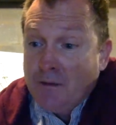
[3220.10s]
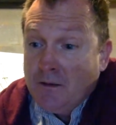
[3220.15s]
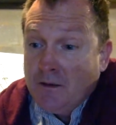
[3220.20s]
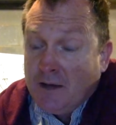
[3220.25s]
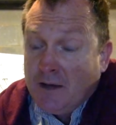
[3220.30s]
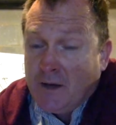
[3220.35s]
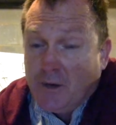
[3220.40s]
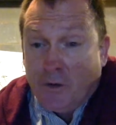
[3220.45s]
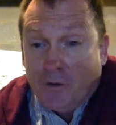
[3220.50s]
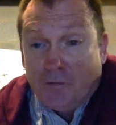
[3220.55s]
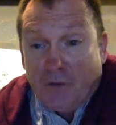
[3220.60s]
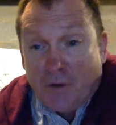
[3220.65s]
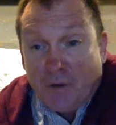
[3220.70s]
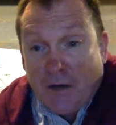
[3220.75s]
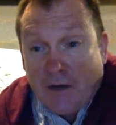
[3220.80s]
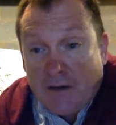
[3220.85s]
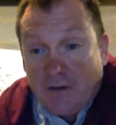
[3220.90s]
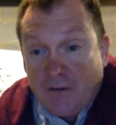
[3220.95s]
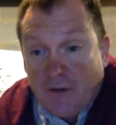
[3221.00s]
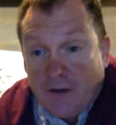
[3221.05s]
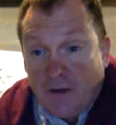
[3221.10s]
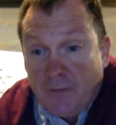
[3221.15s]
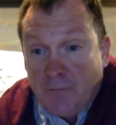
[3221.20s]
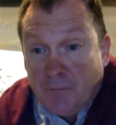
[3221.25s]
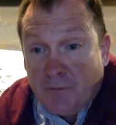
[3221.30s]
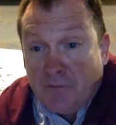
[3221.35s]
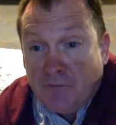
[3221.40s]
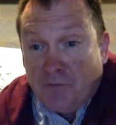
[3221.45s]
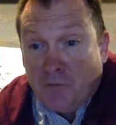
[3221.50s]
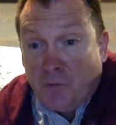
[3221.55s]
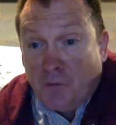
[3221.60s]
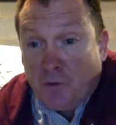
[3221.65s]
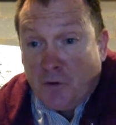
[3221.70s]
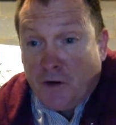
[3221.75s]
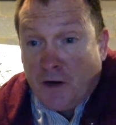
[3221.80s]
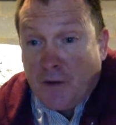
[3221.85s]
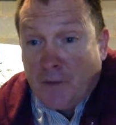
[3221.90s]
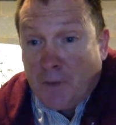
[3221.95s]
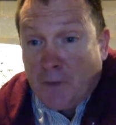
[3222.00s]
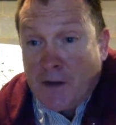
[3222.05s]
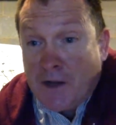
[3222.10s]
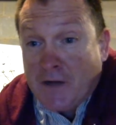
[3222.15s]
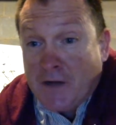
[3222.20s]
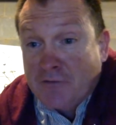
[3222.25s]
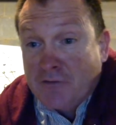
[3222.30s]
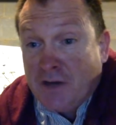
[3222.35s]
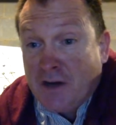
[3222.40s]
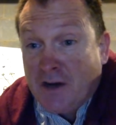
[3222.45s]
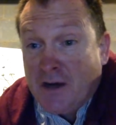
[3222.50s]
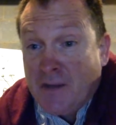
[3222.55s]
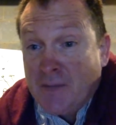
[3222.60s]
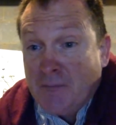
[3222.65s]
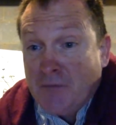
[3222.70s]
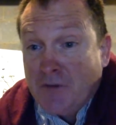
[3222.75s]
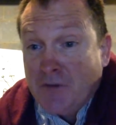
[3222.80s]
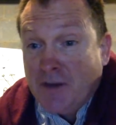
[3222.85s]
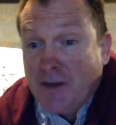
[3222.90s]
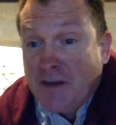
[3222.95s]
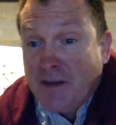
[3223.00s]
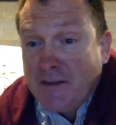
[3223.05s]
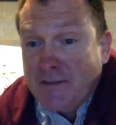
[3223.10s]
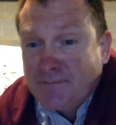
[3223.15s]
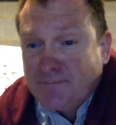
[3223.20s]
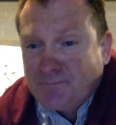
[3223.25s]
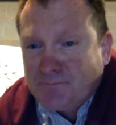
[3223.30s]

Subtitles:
don't know if I'll get it done before I run out of time today.